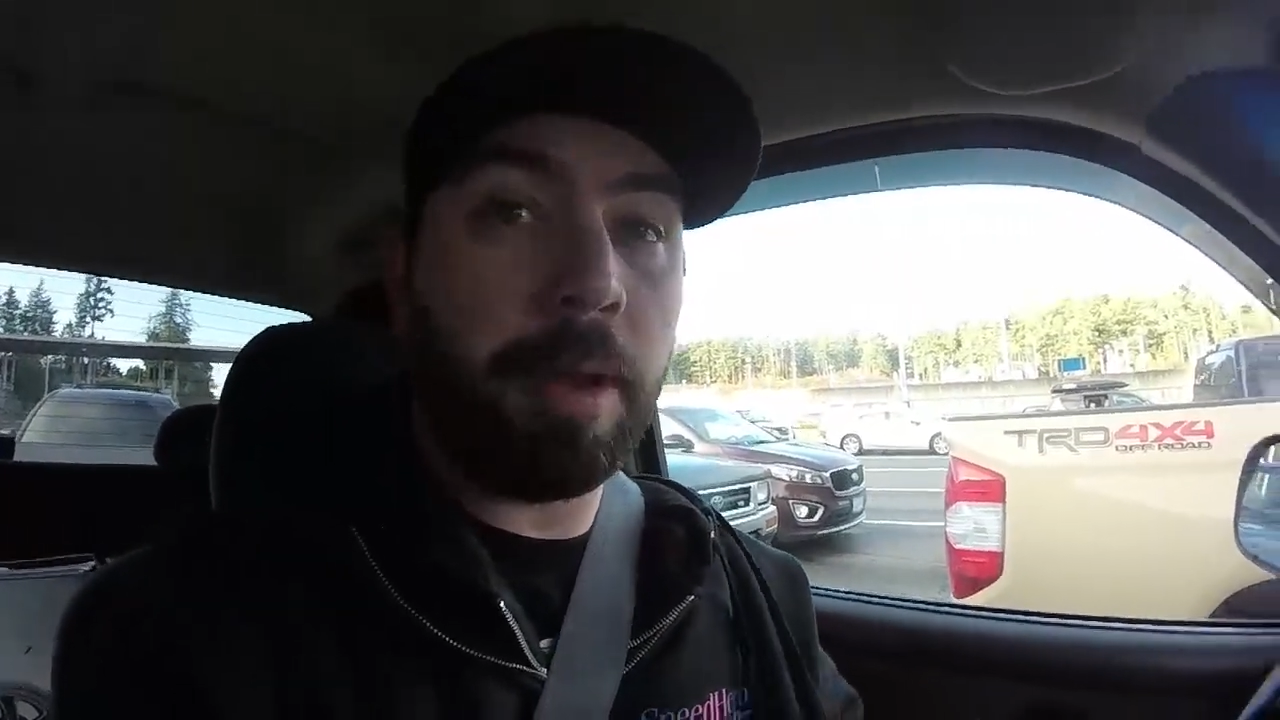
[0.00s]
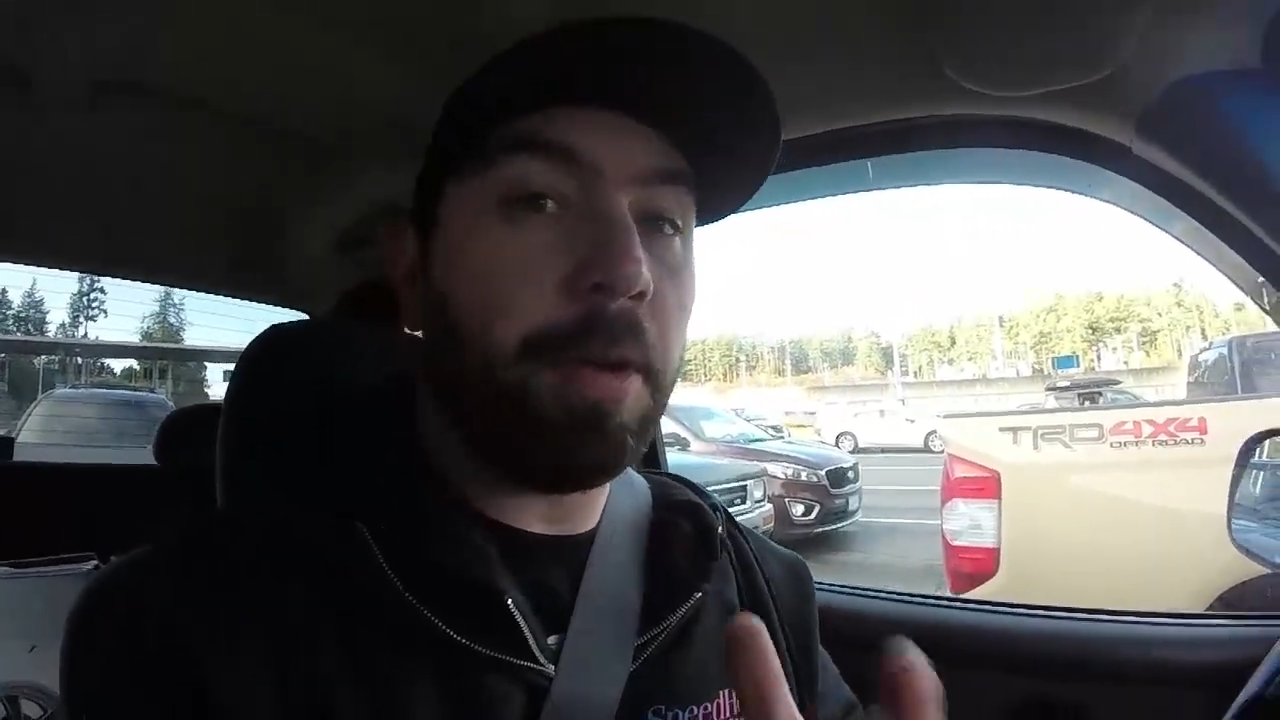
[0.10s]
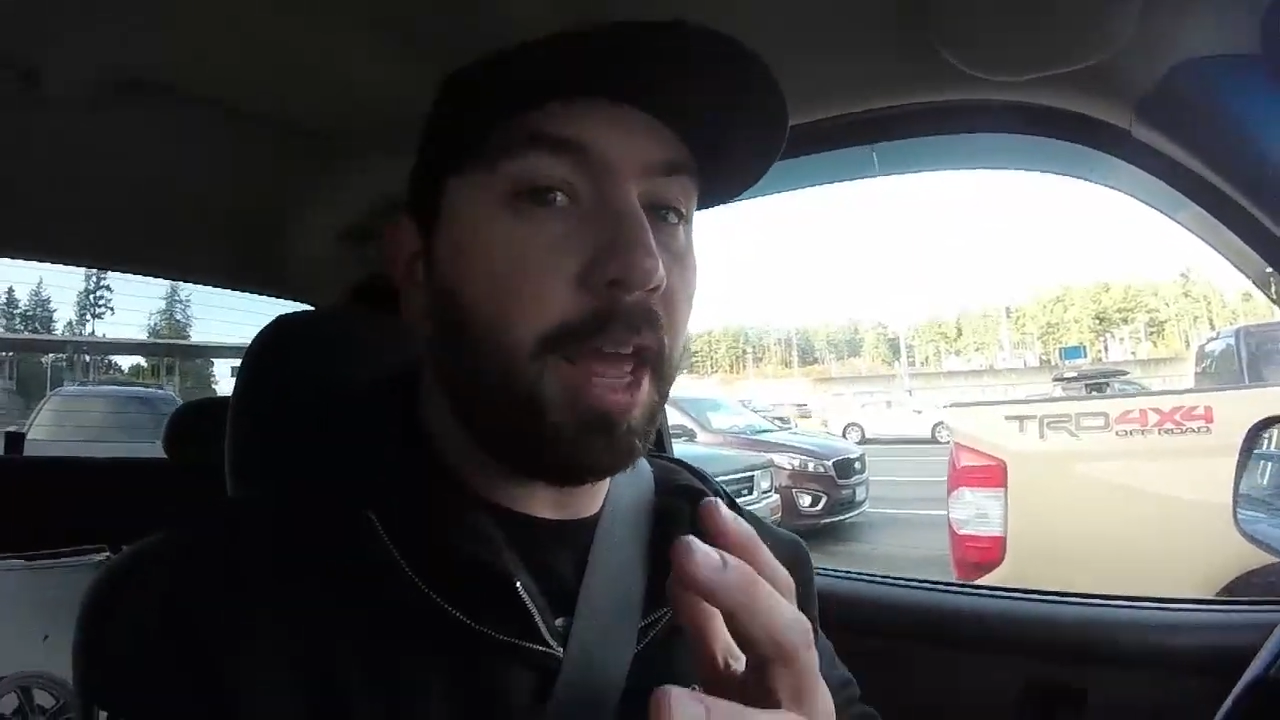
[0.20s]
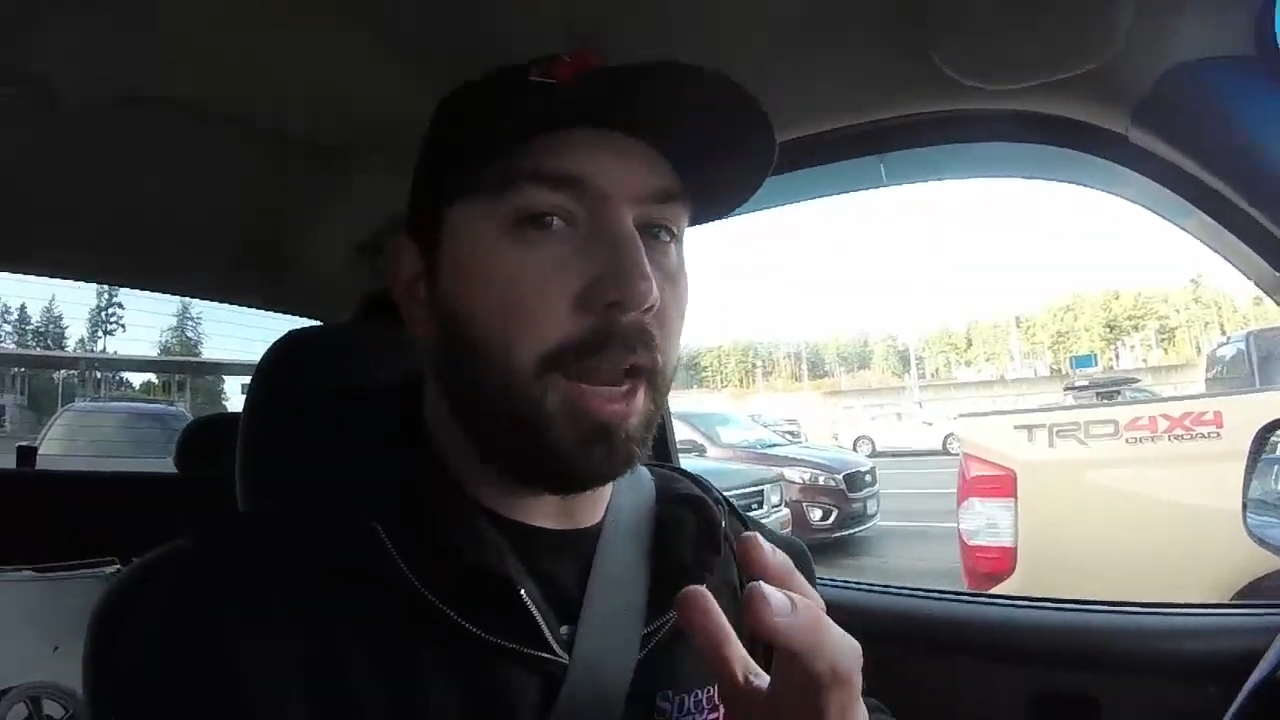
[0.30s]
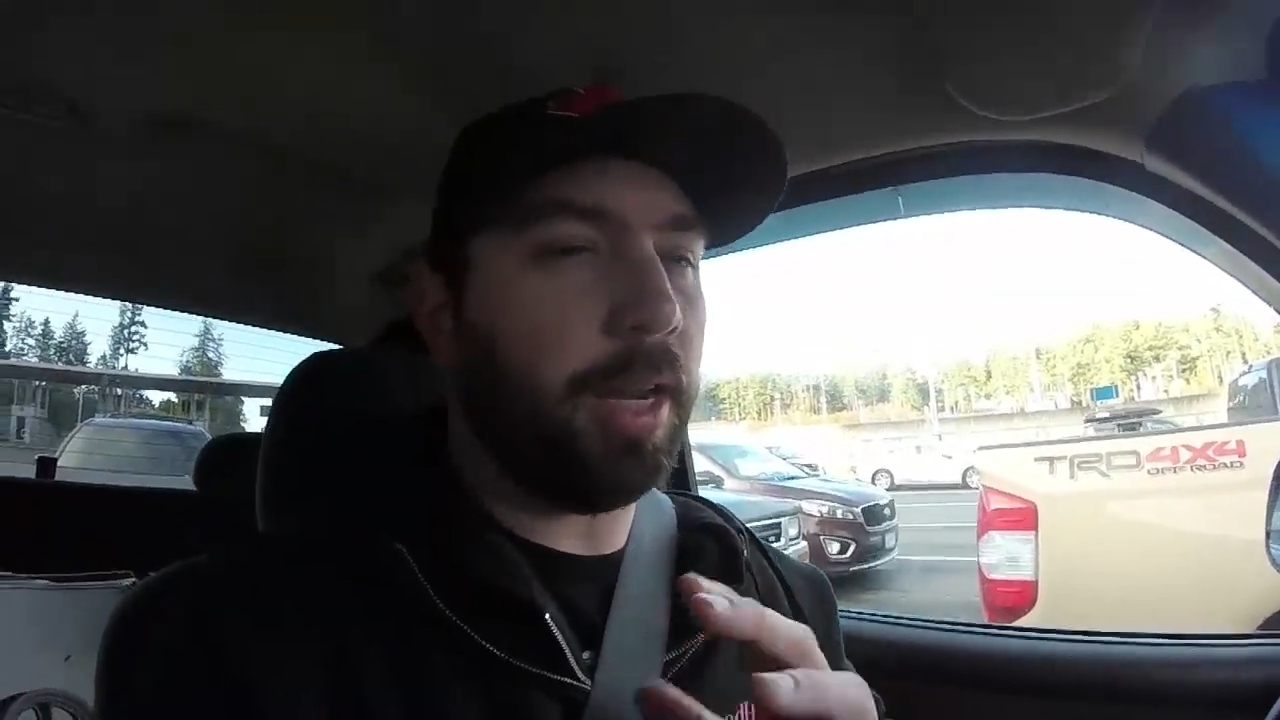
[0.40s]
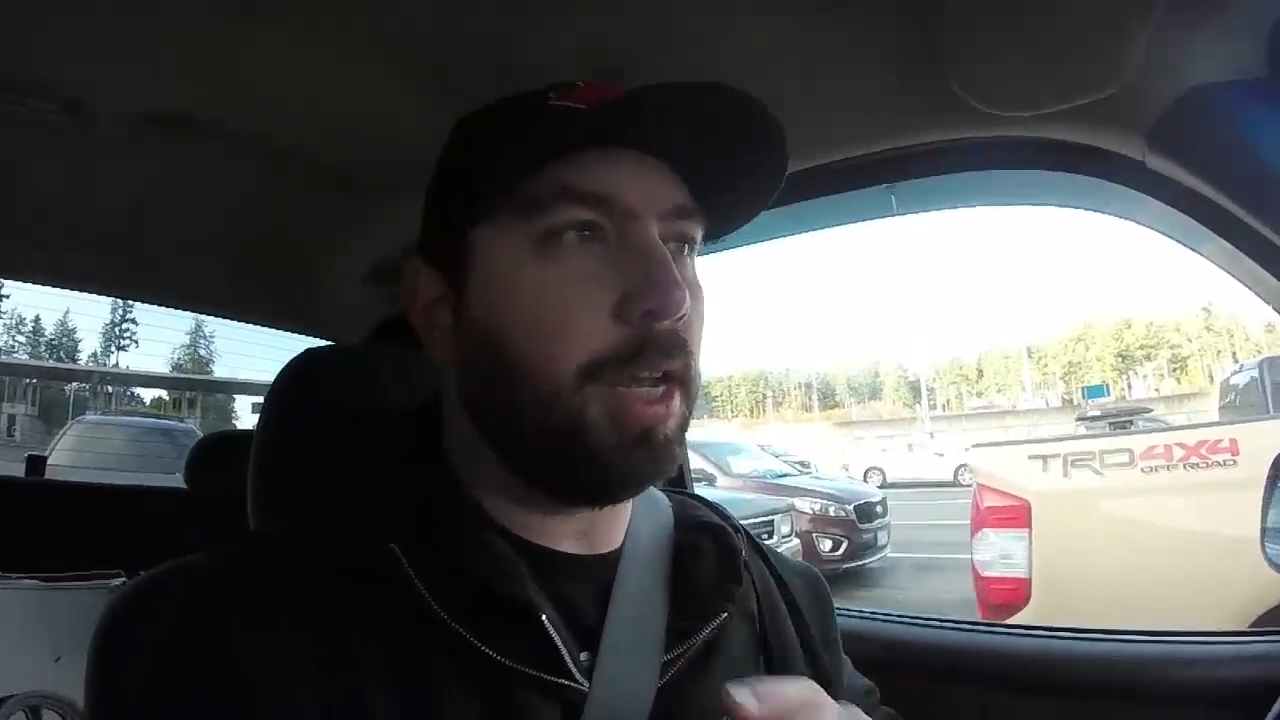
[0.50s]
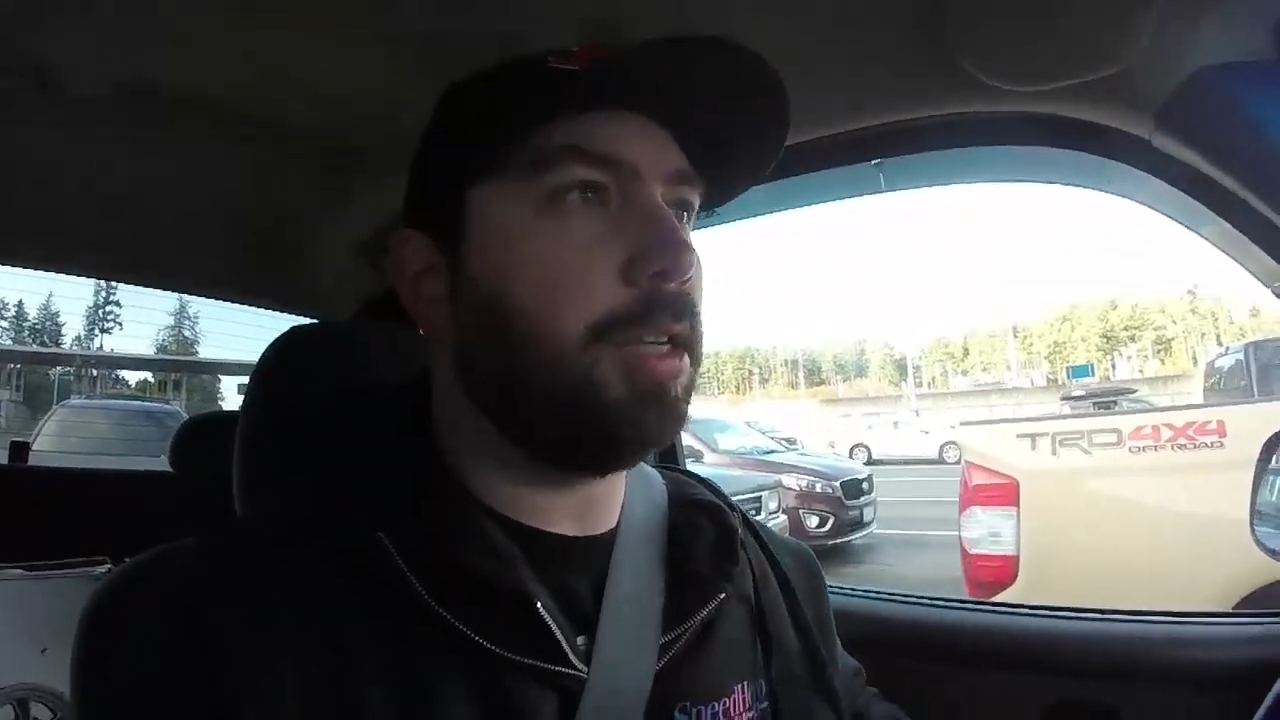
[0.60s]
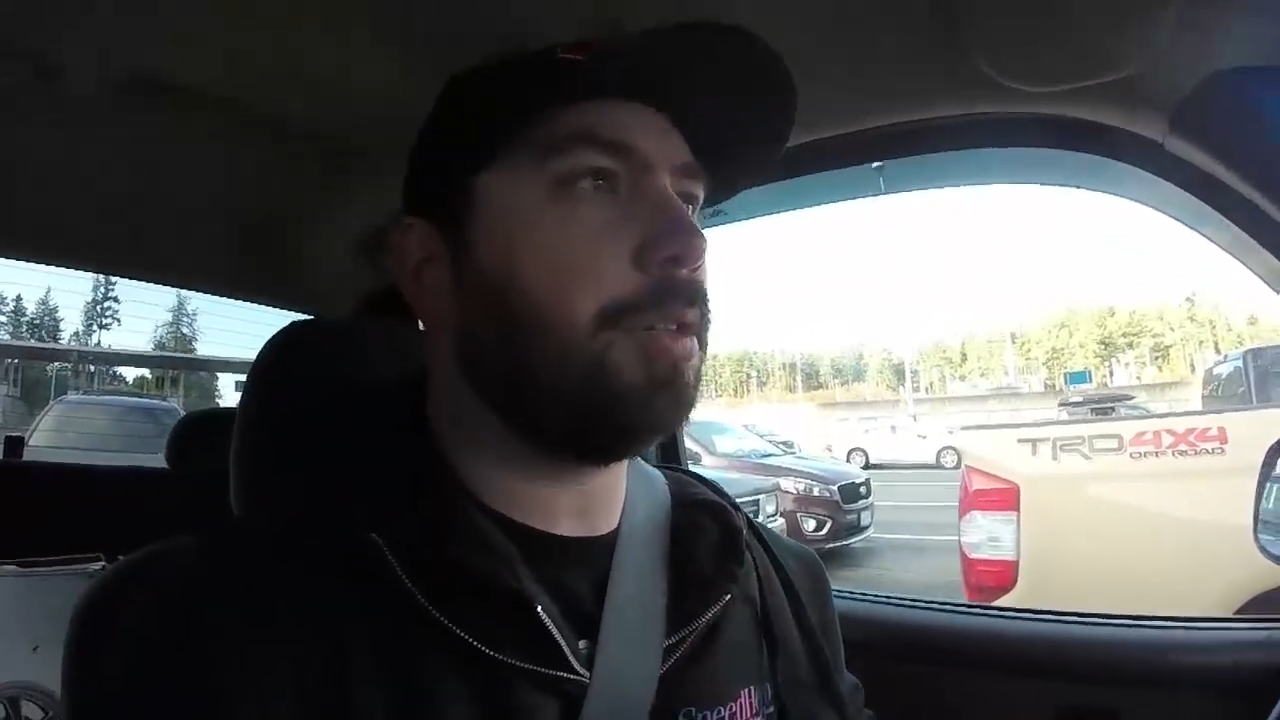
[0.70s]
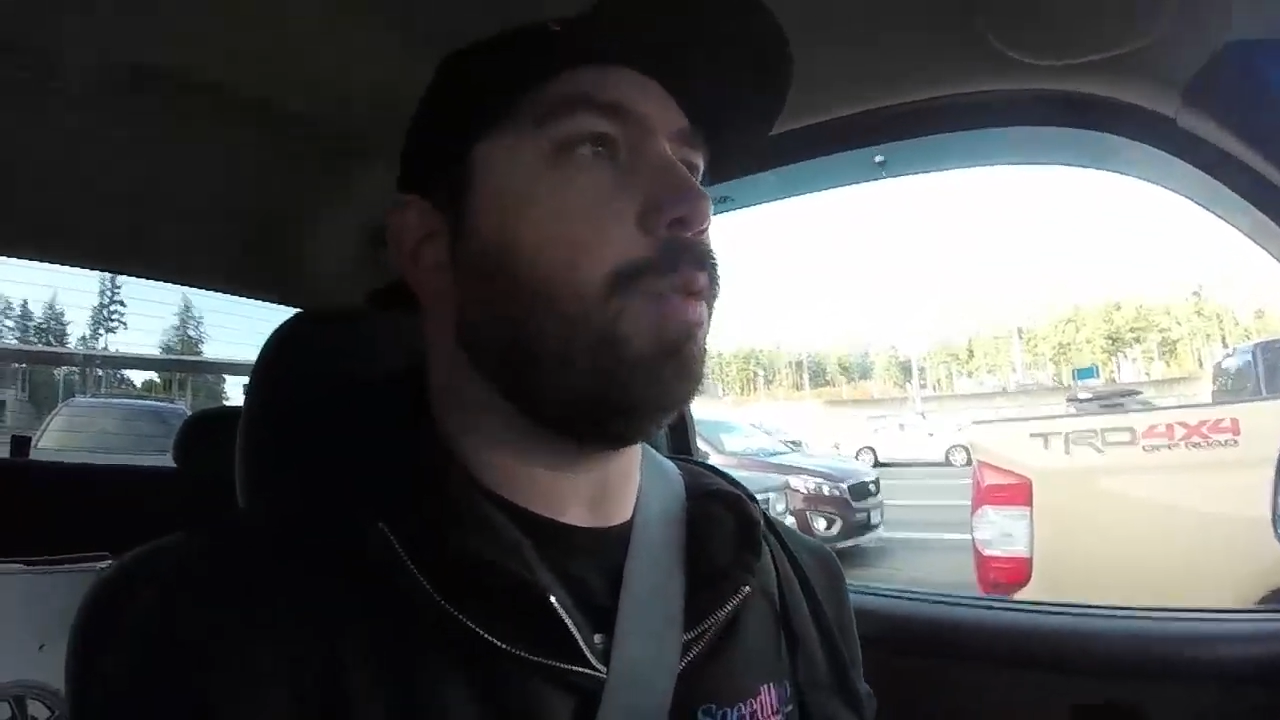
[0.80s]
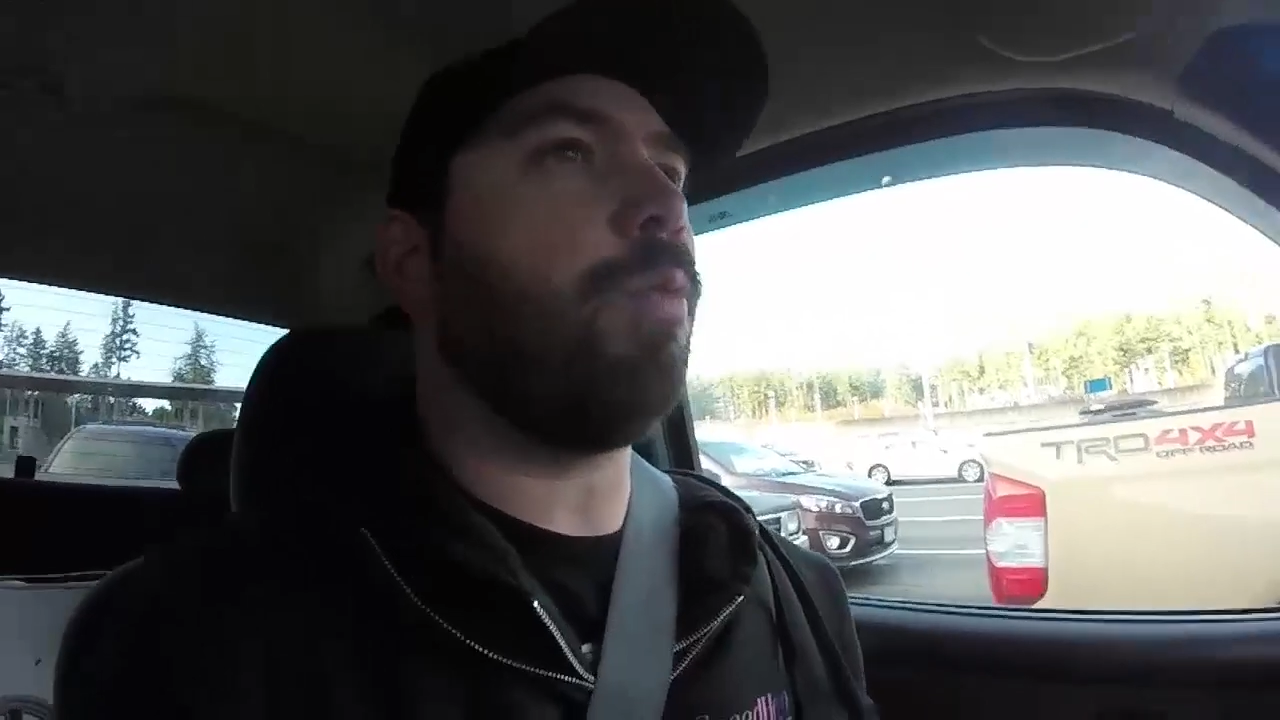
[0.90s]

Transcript: mean by that is